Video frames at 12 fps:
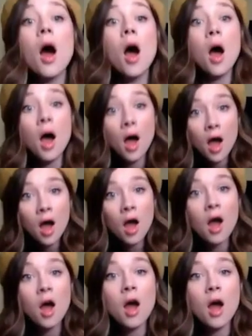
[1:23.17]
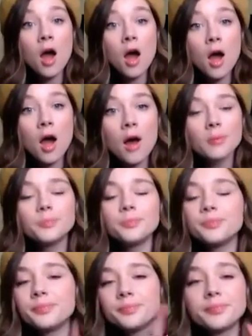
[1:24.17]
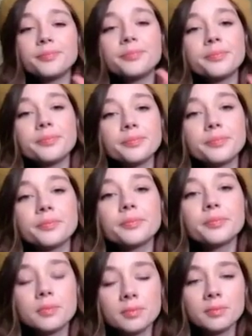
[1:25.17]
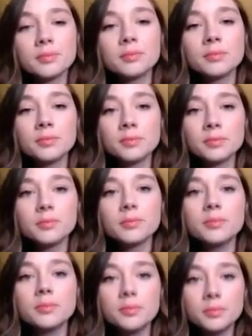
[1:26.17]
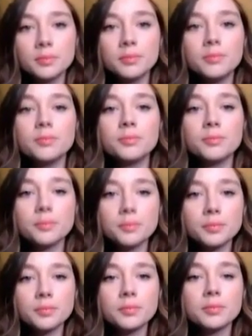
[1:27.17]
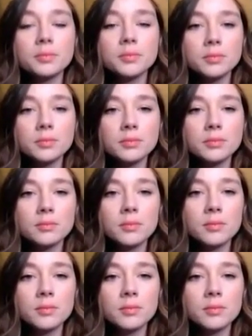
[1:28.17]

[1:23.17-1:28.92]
[no speech]